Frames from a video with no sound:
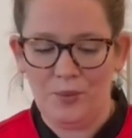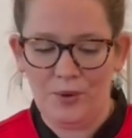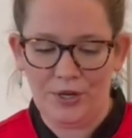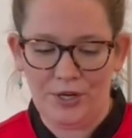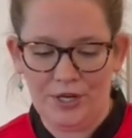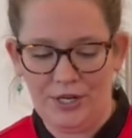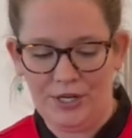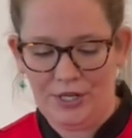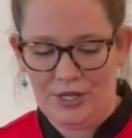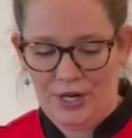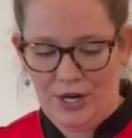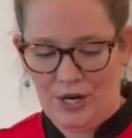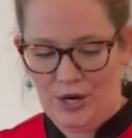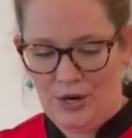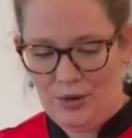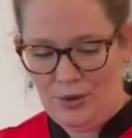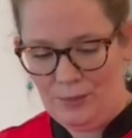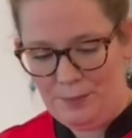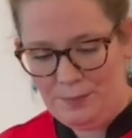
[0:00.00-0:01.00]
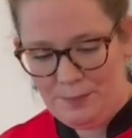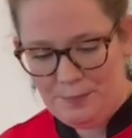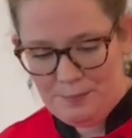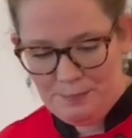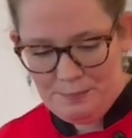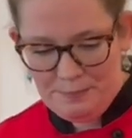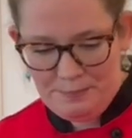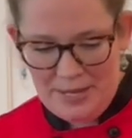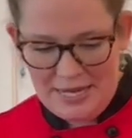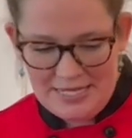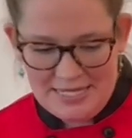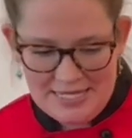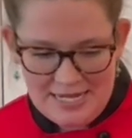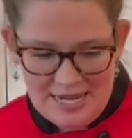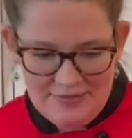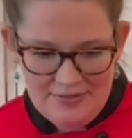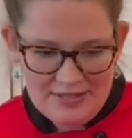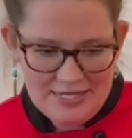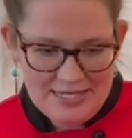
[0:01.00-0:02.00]
We're going to go based
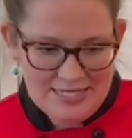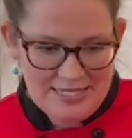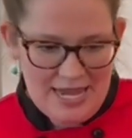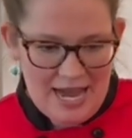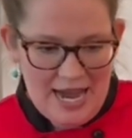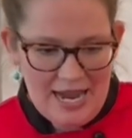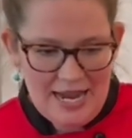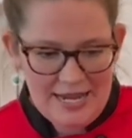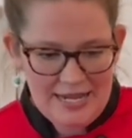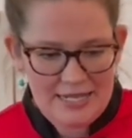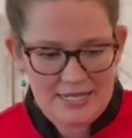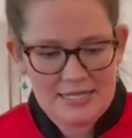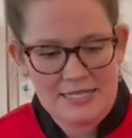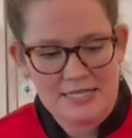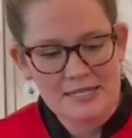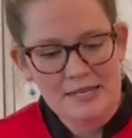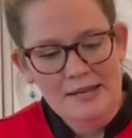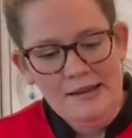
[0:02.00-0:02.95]
on the size.